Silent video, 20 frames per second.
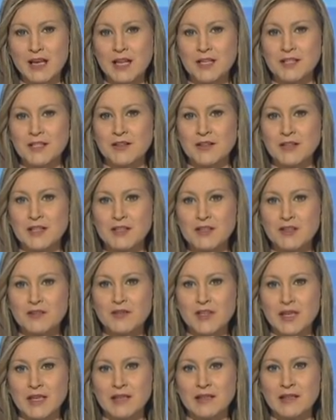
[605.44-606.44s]
to
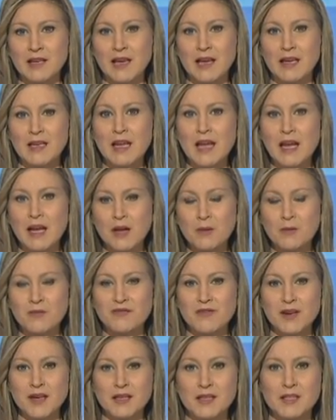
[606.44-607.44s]
intervene and help
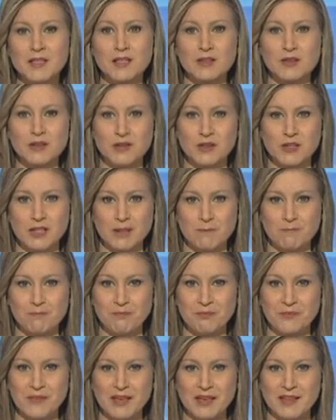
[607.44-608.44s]
find a solution.
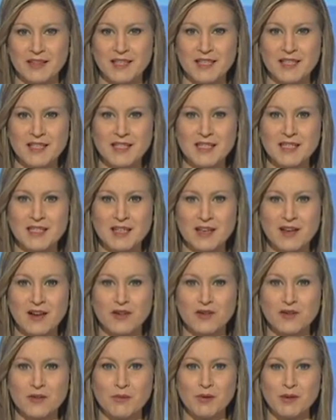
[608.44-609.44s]
This is a
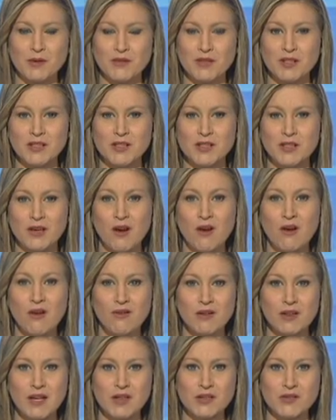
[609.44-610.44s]
contribution to all
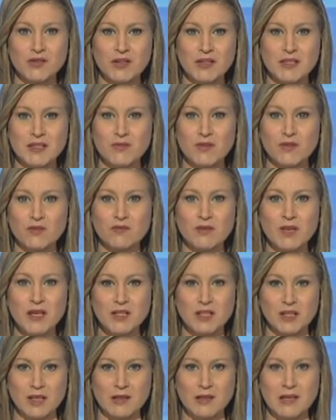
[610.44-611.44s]
countries of the
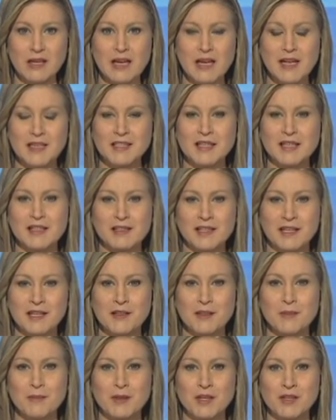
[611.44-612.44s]
region, declared
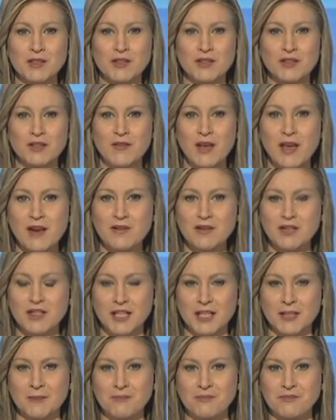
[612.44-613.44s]
the Minister of
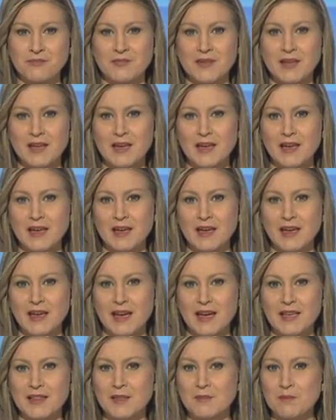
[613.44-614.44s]
Energy.
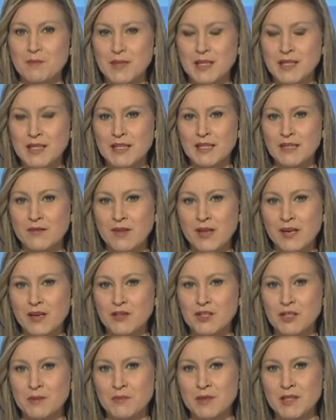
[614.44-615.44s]
At the meeting of
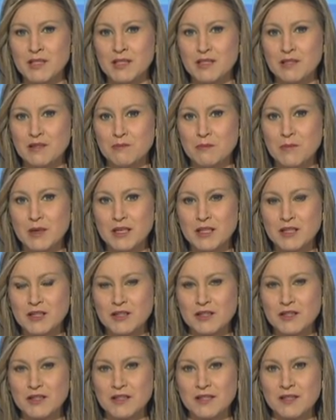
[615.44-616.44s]
energy
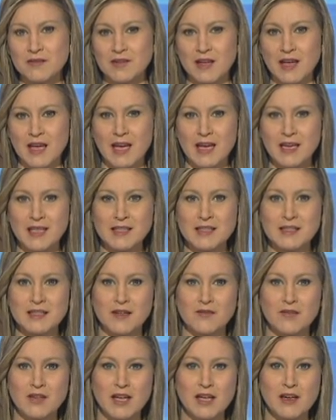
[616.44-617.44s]
ministers, the heads
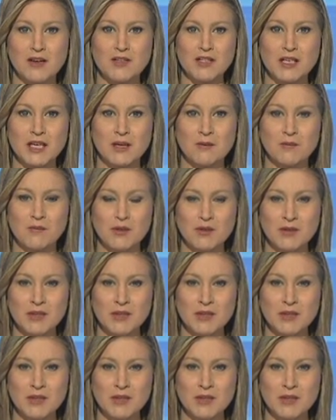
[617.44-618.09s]
of the Energy Community